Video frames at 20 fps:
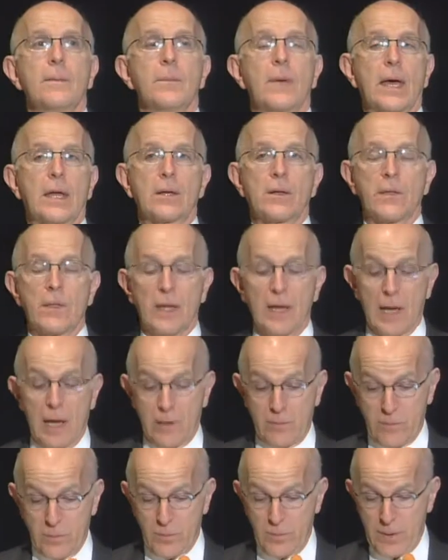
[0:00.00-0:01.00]
panel that
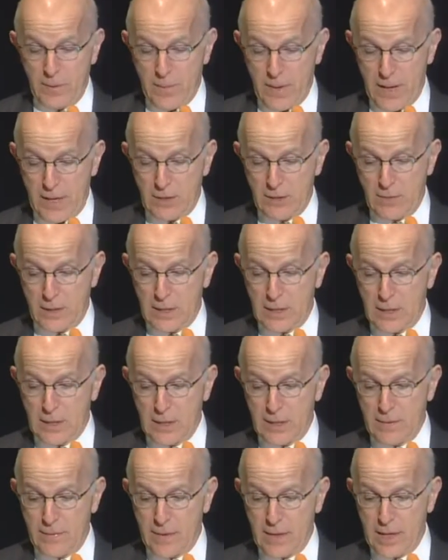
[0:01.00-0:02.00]
I will be
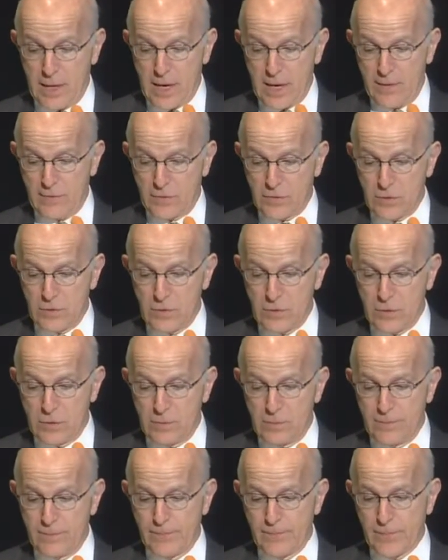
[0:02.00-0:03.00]
moderating in the
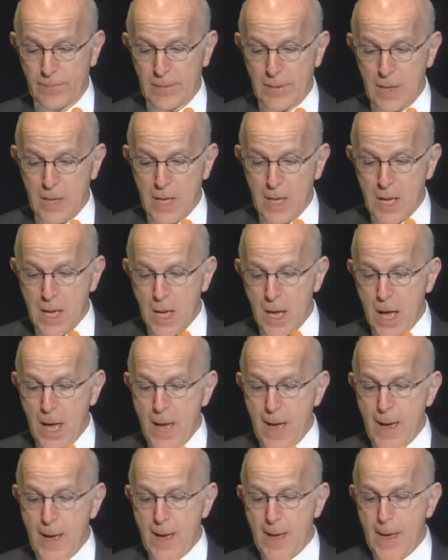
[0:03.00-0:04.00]
afternoon.
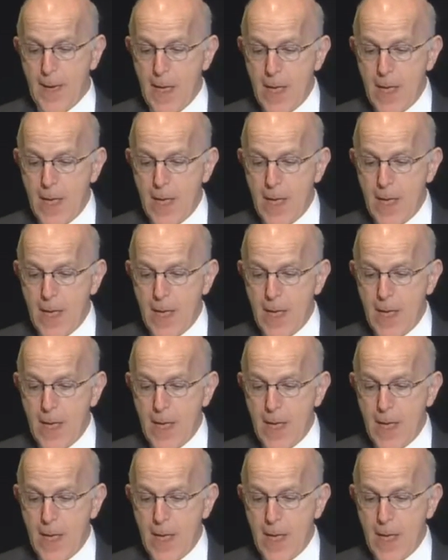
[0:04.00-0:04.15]
Uh,